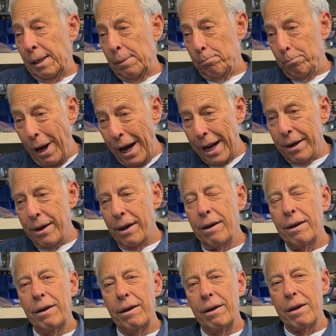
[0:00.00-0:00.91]
But
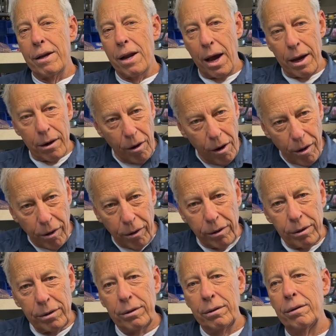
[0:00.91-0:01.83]
not
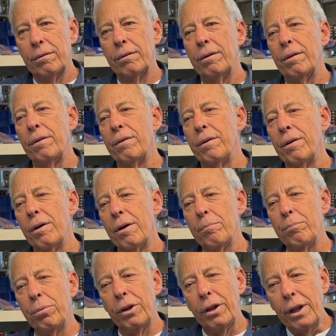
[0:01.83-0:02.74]
all. There are
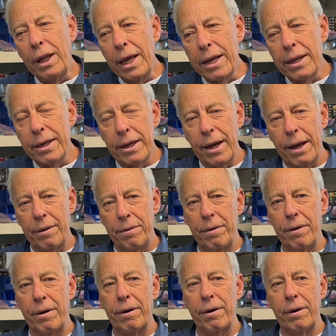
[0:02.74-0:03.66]
plenty out
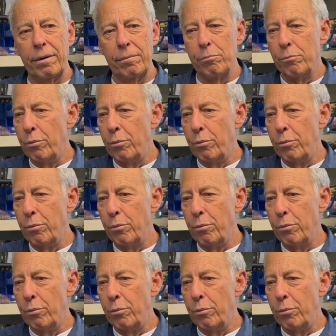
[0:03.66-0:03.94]
there.